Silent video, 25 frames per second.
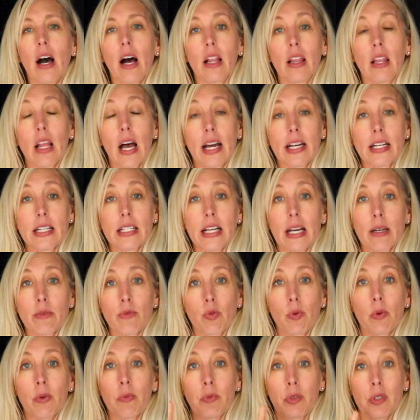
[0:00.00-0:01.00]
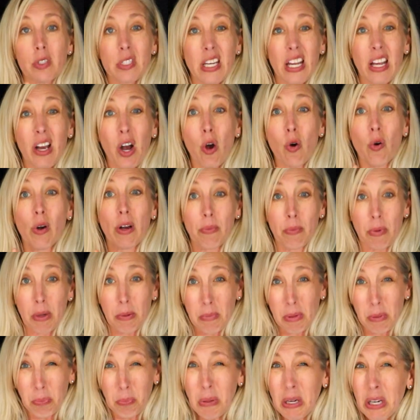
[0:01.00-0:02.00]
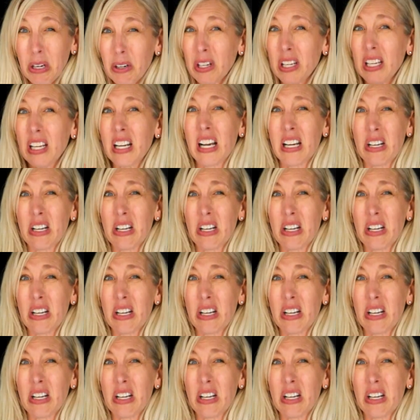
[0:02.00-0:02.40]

A lot of times women will say, oh, I'm on my period,